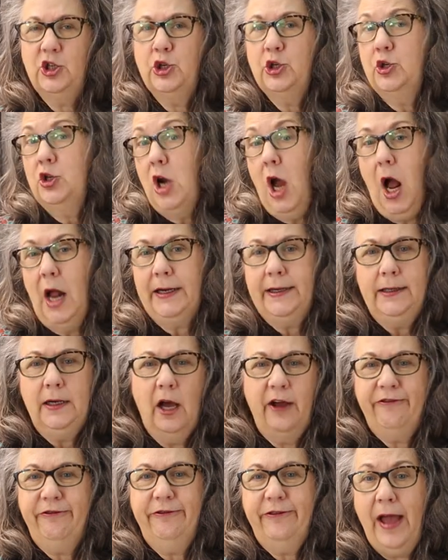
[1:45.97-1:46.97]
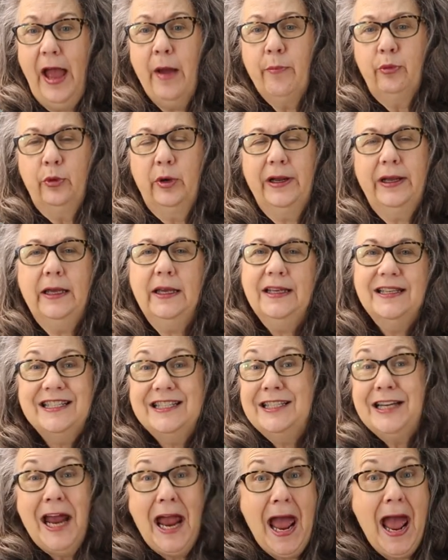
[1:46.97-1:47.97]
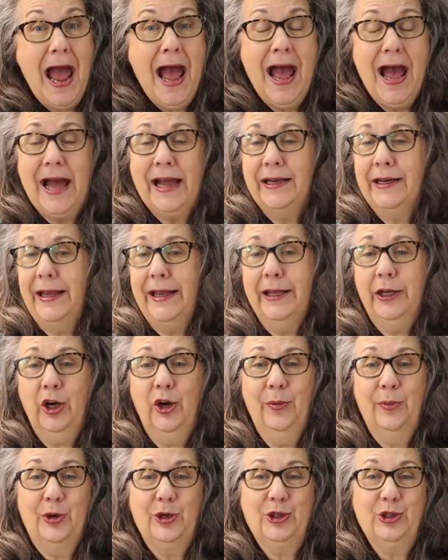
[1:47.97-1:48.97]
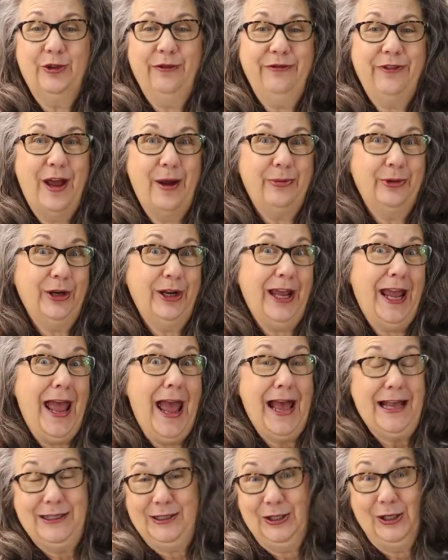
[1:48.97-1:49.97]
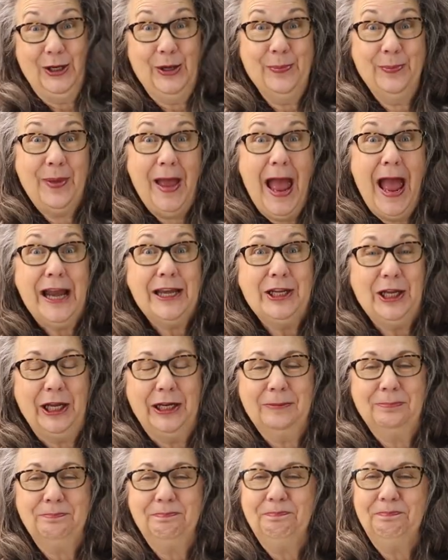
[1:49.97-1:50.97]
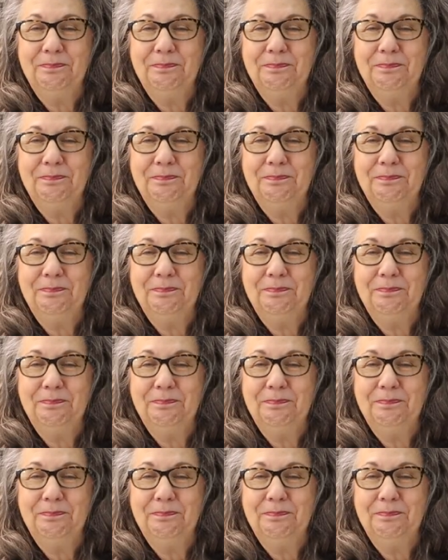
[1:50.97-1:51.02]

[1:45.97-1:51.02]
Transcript: to not enough fabric is to add a commercial fabric as a companion.